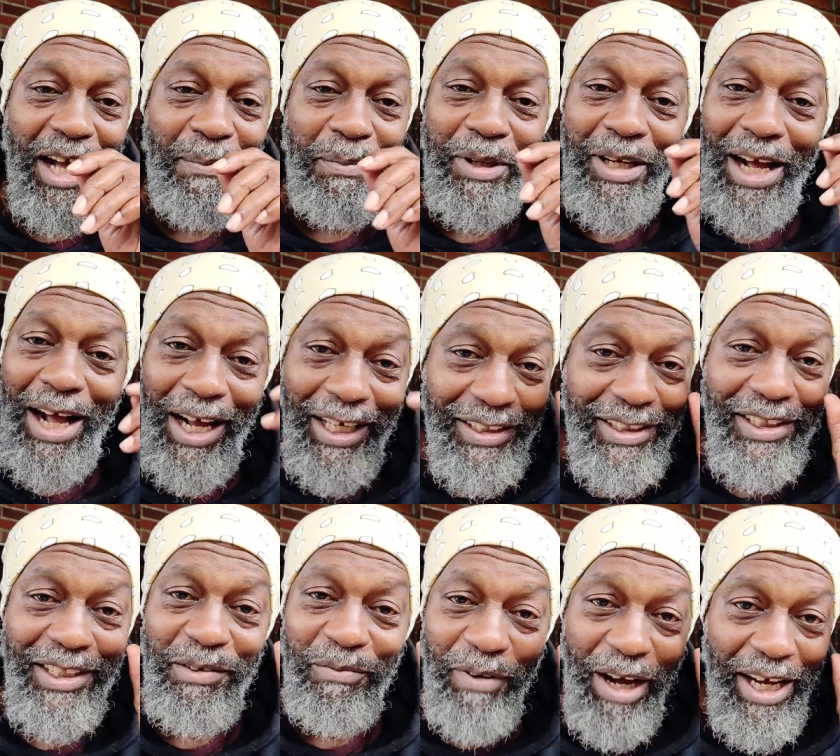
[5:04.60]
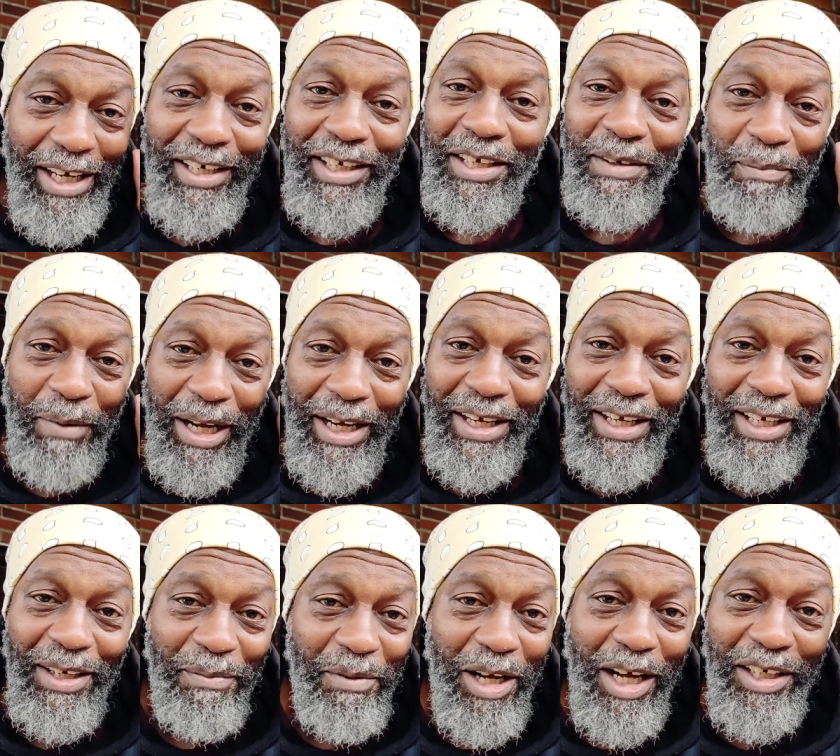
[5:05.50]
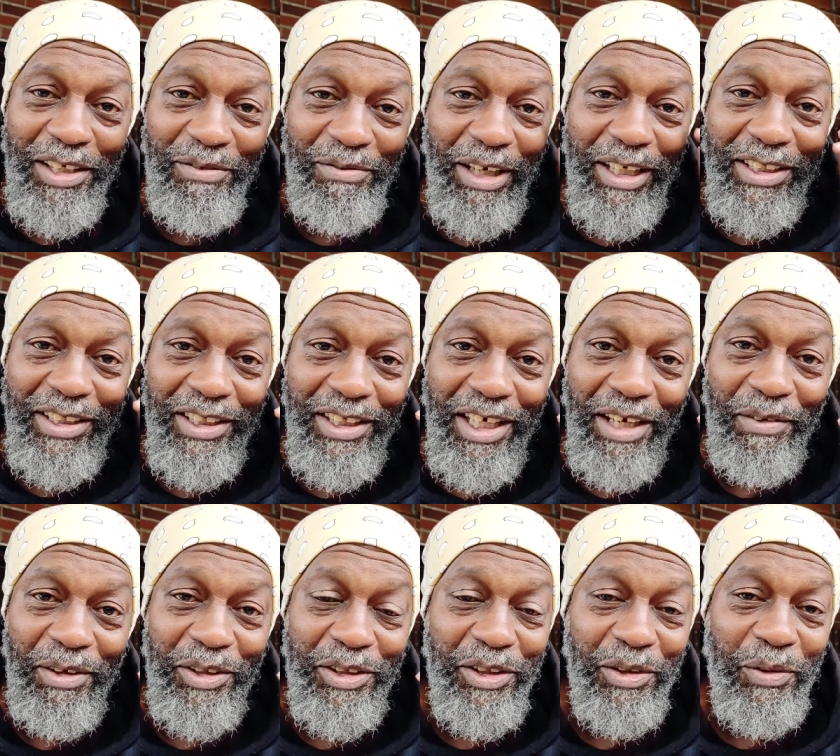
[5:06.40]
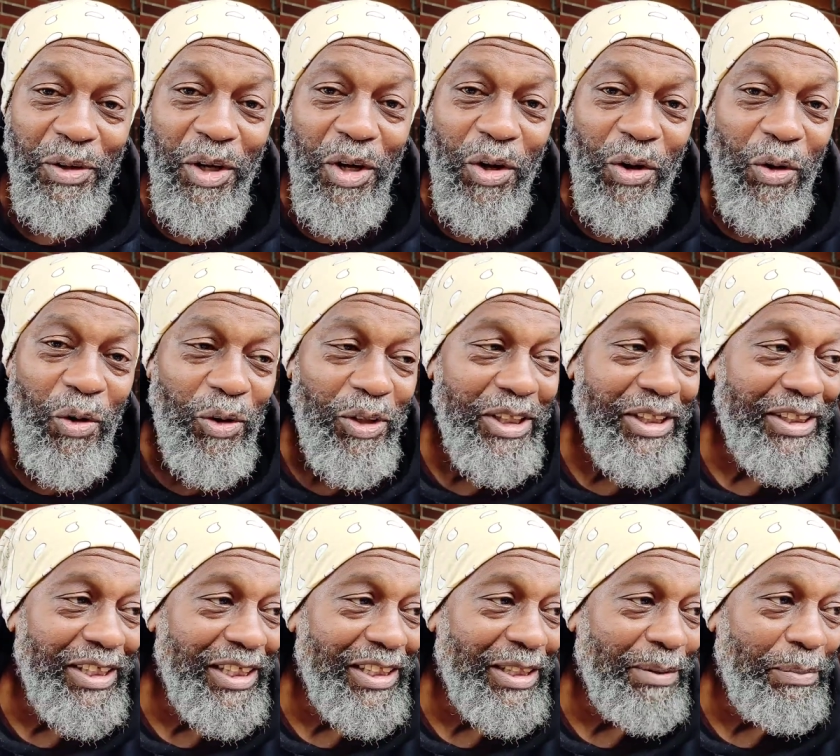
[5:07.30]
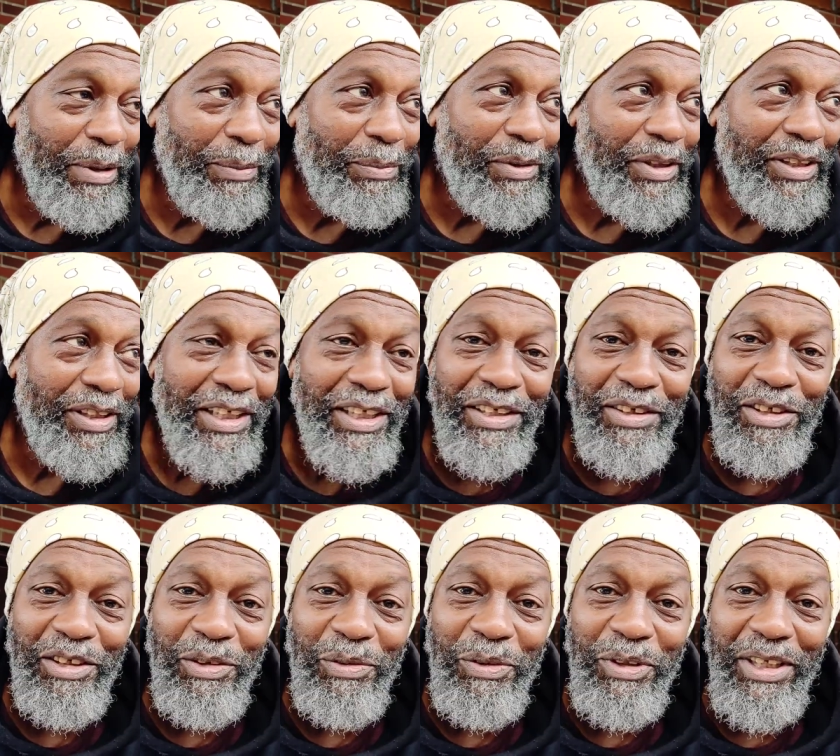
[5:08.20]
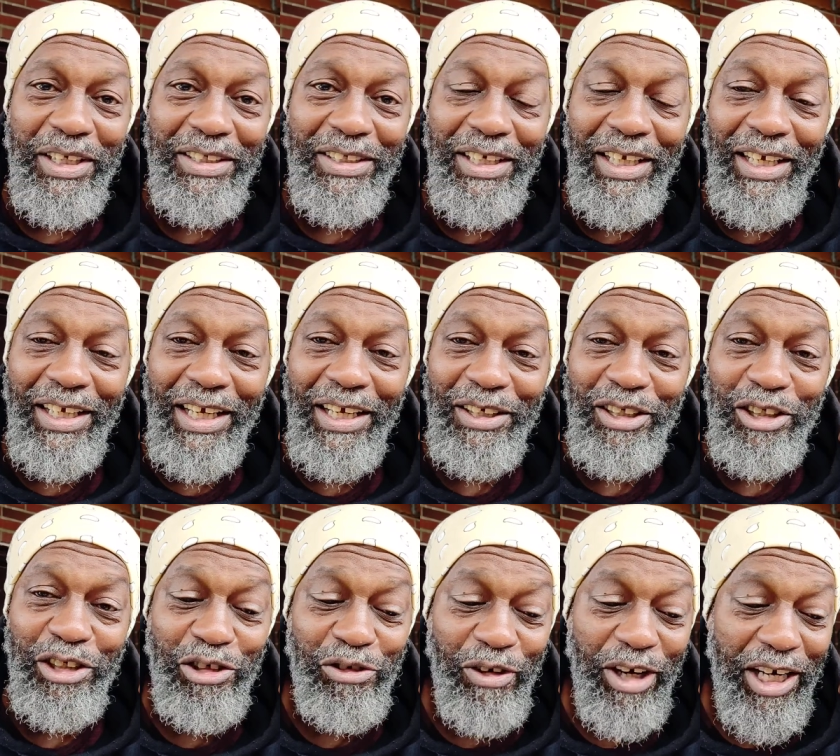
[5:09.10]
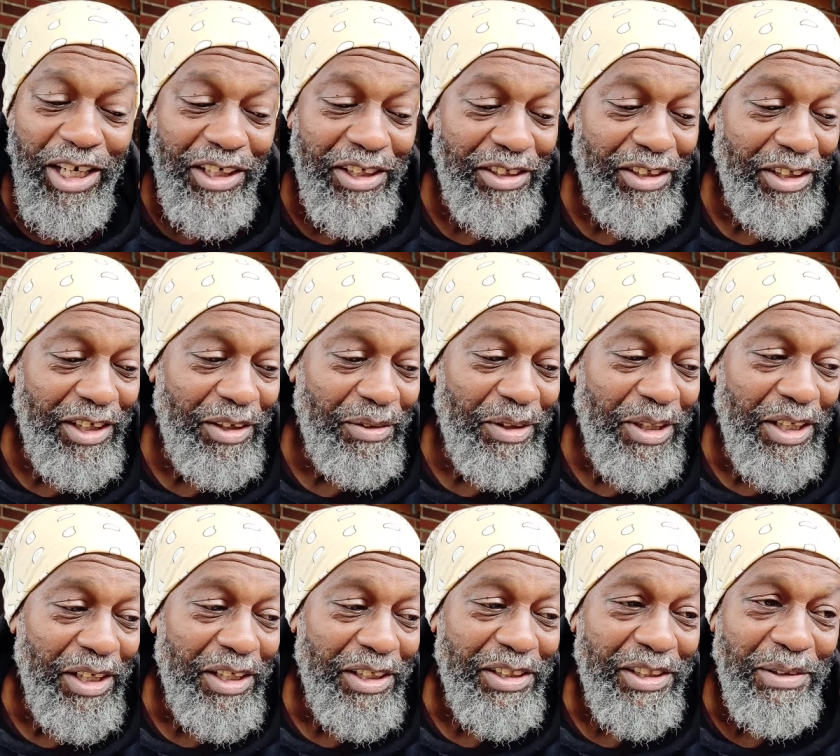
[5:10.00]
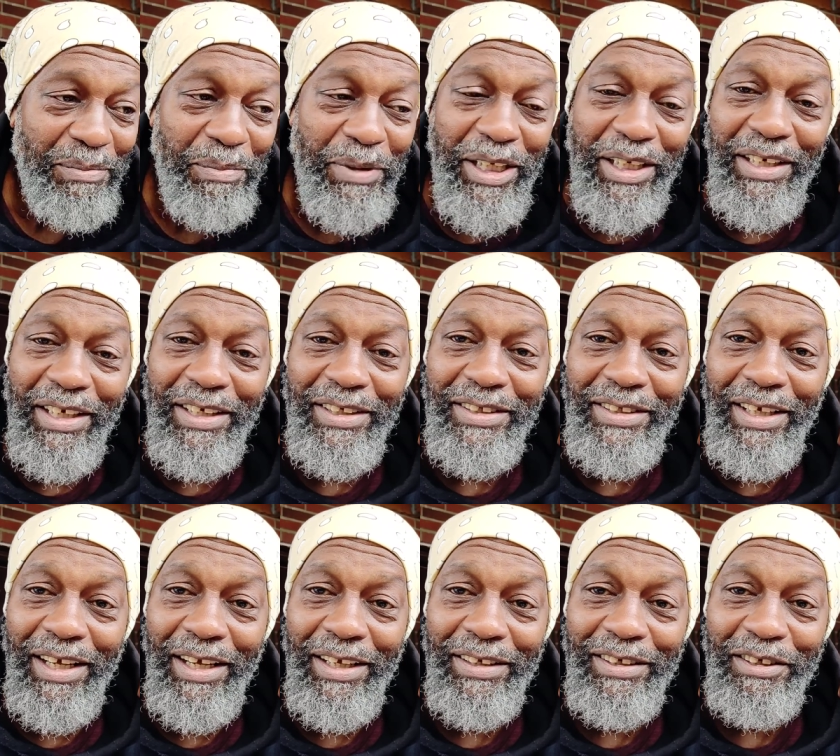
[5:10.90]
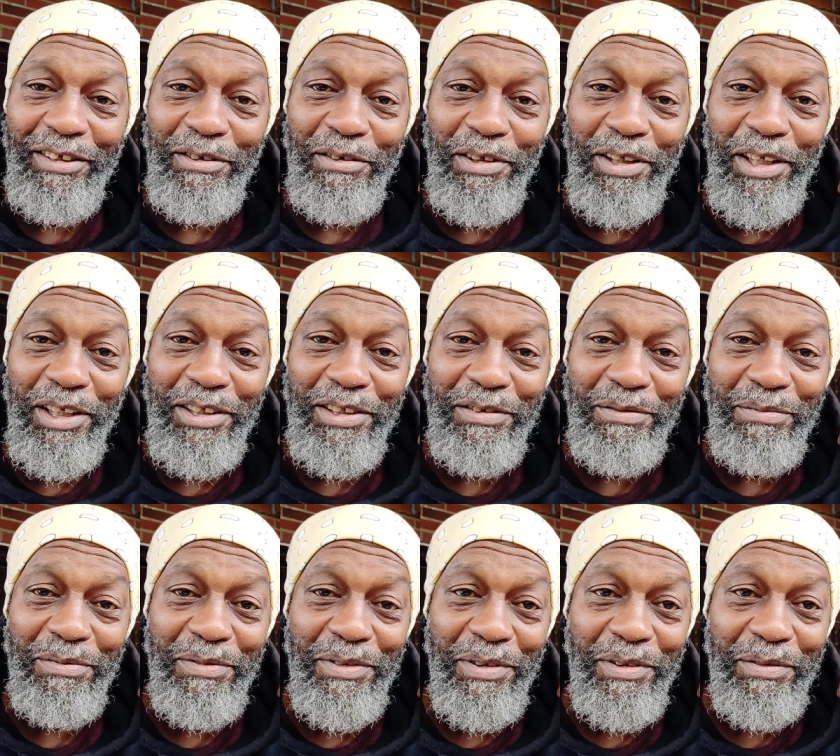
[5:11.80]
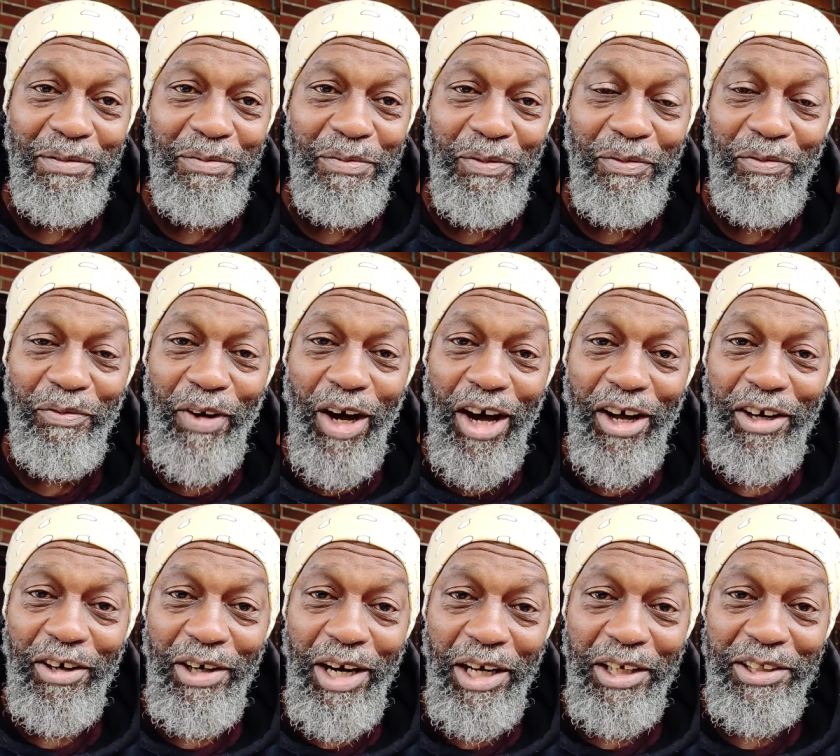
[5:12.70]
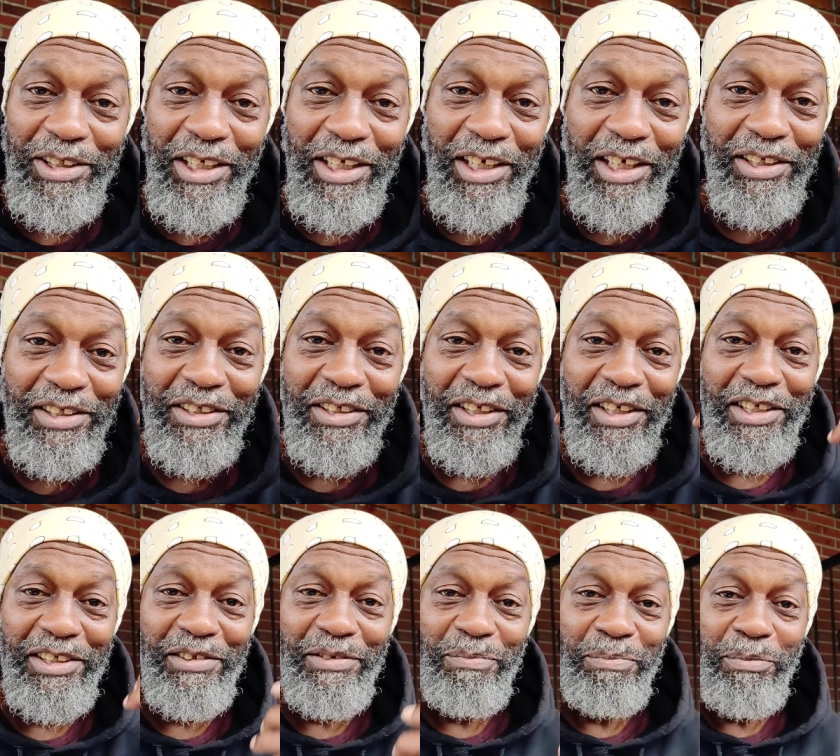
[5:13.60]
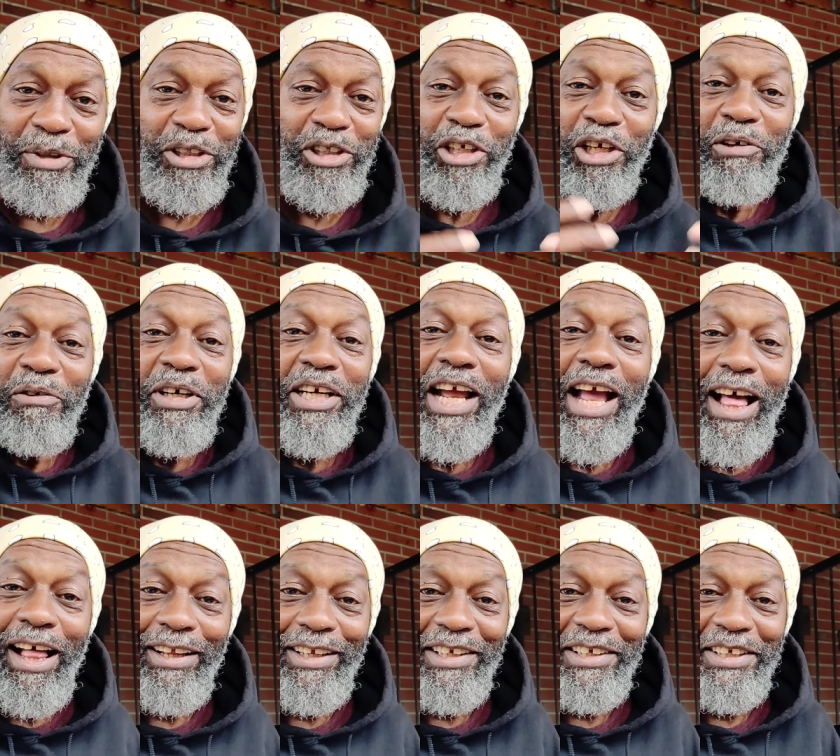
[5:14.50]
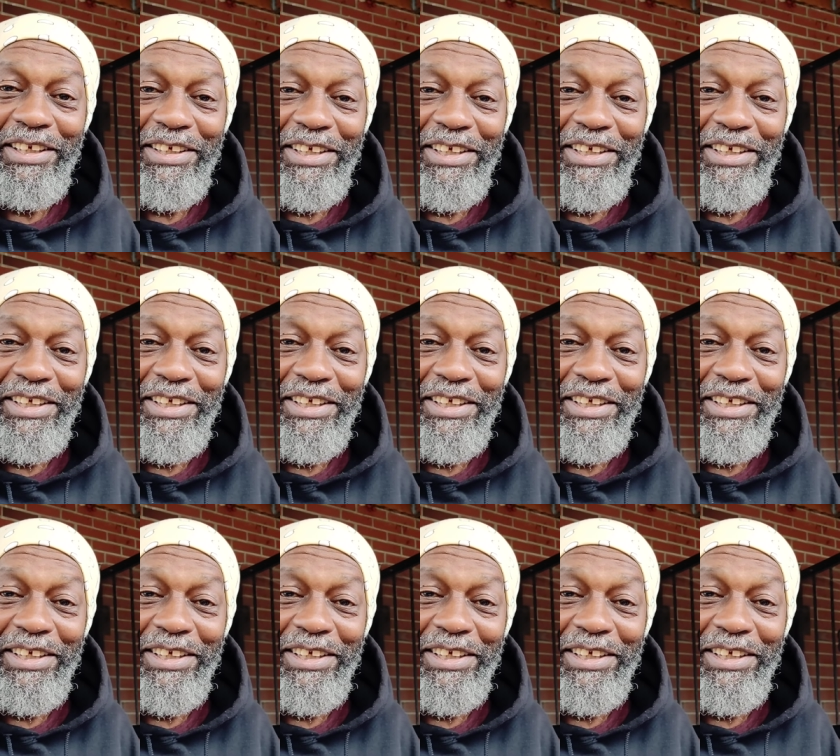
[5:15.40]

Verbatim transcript: I'm constantly writing in my head. I'm constantly writing scenarios. So all these things that people think are doing that's like of strange, you know, to me, it's like it's fodder. How you say it? it's it's material